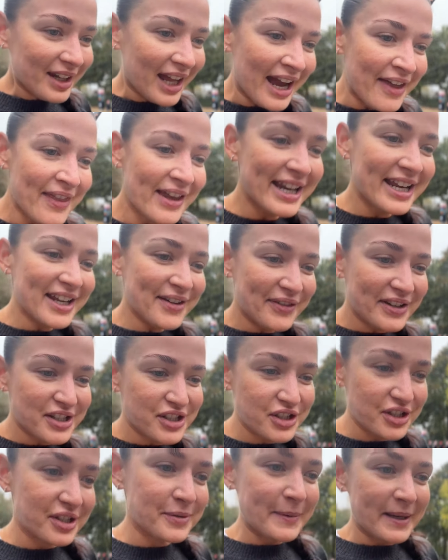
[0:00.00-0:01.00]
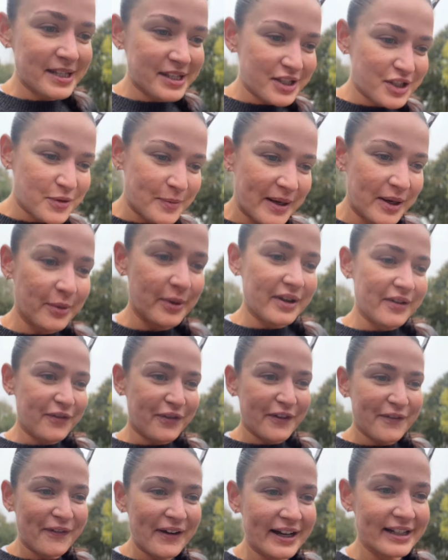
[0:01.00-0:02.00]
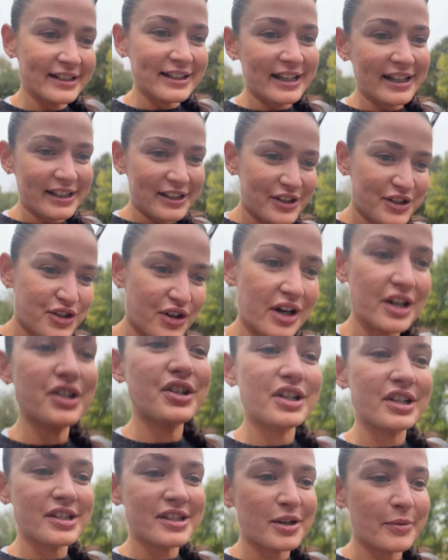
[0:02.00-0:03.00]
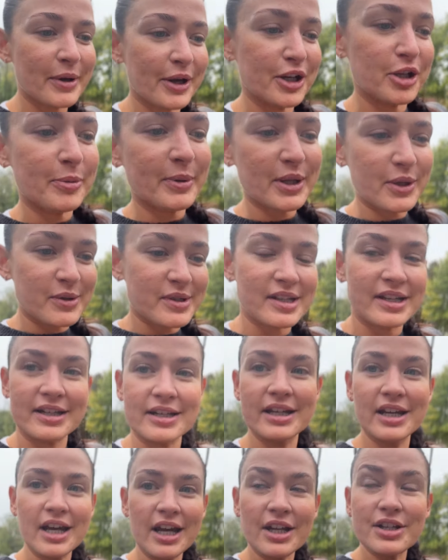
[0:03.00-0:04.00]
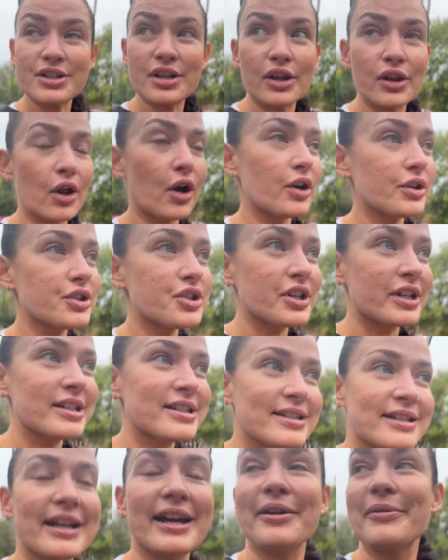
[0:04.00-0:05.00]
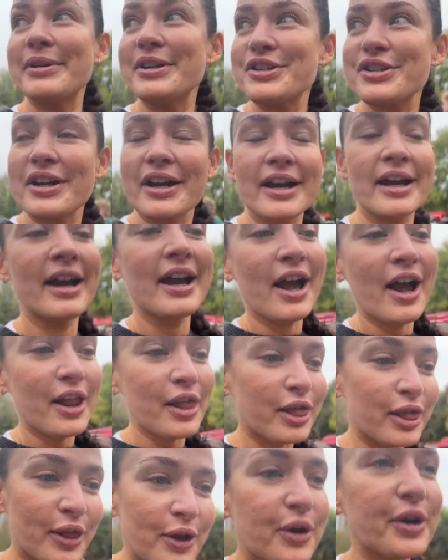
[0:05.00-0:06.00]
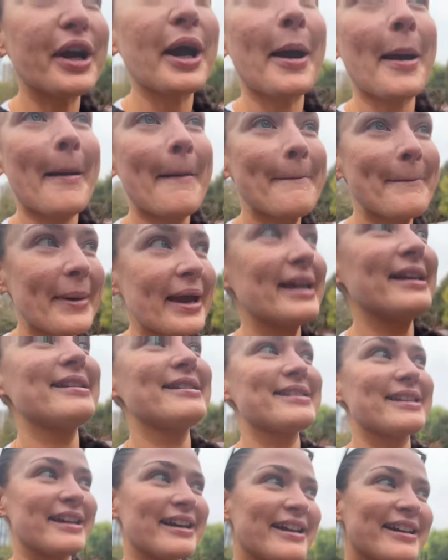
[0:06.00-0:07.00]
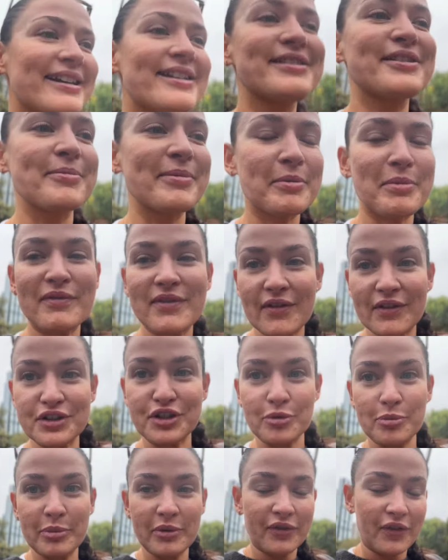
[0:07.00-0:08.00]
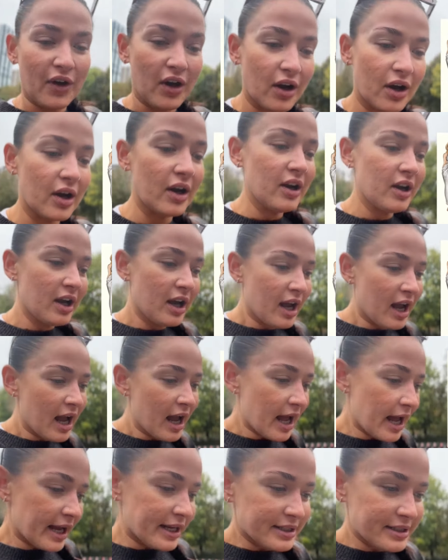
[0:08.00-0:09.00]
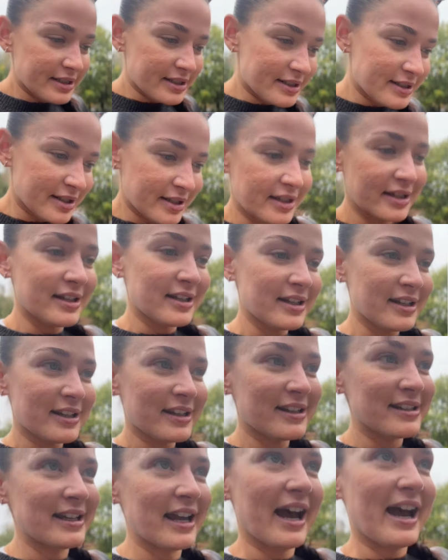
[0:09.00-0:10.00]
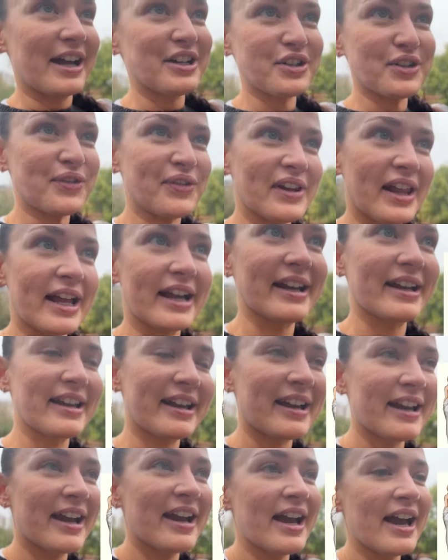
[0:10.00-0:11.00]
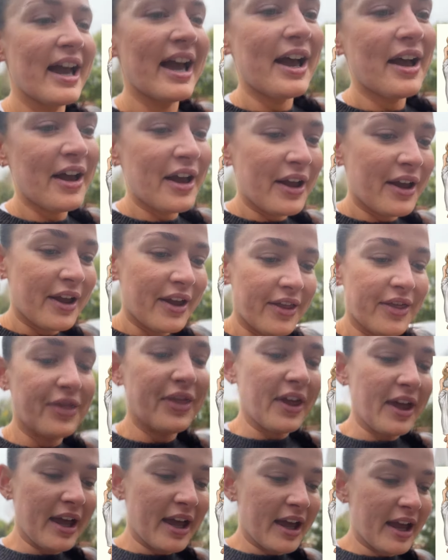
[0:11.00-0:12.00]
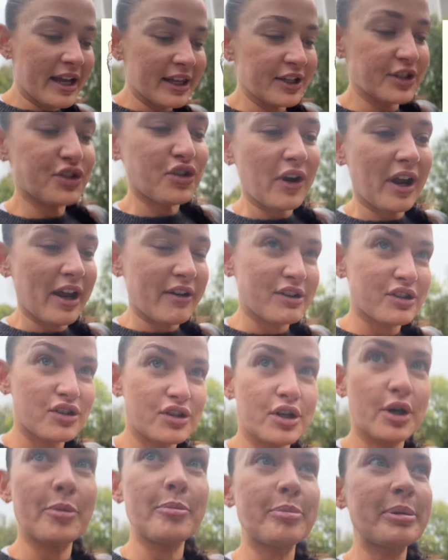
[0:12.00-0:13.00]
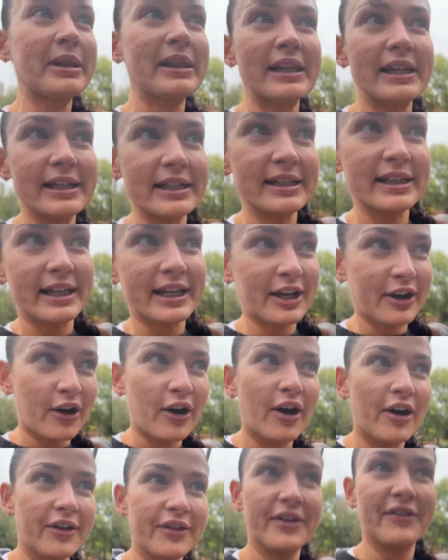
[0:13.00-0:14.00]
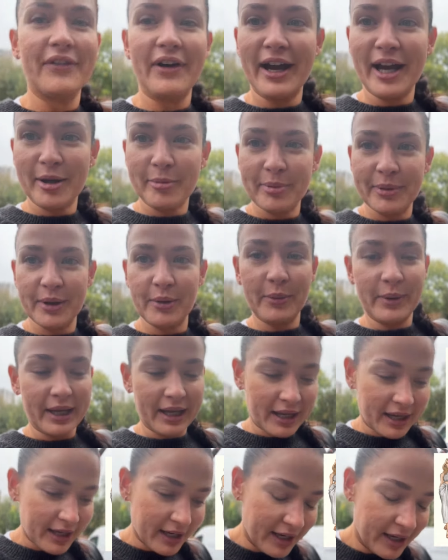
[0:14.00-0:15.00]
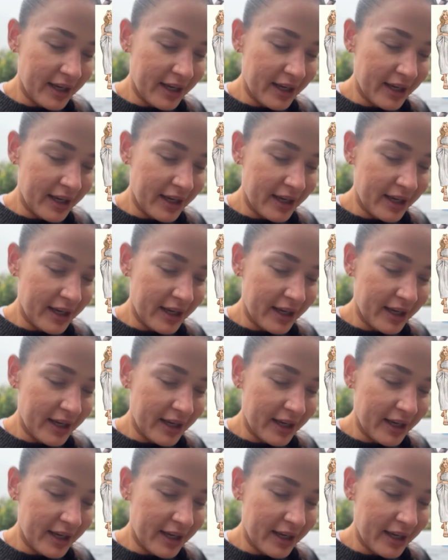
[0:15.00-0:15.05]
and then Evie's just messaged me with the final illustrations that we're going to be using to launch it tonight, which look amazing. Something we've never done before. And yeah, I just feel like the illustrator has just completely got the vibe that we